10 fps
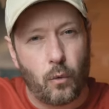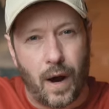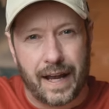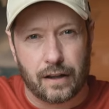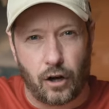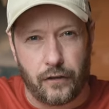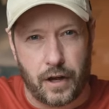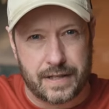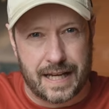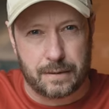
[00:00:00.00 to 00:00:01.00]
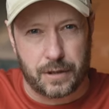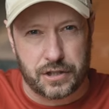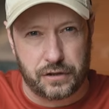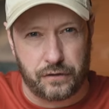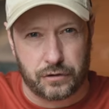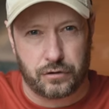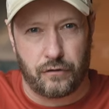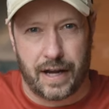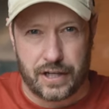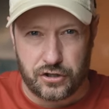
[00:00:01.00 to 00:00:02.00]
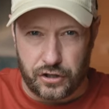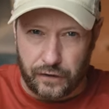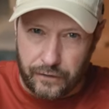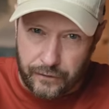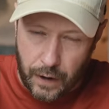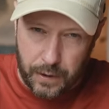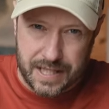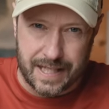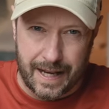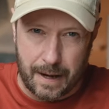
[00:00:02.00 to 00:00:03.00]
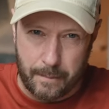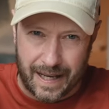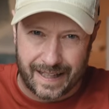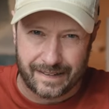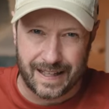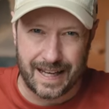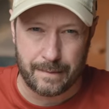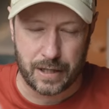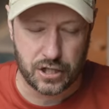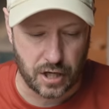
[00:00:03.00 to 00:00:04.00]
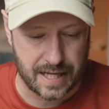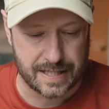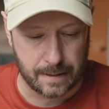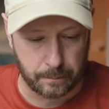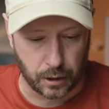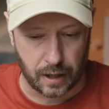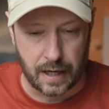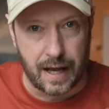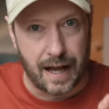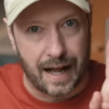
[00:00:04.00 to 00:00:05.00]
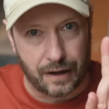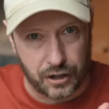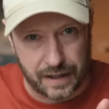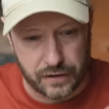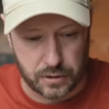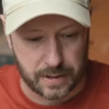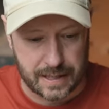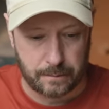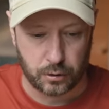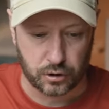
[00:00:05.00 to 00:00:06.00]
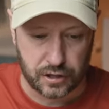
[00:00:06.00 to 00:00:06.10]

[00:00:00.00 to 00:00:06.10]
away a lot of those elements that you've got to arrange, and you're focusing in and making the image simpler. I'm going to give you some examples.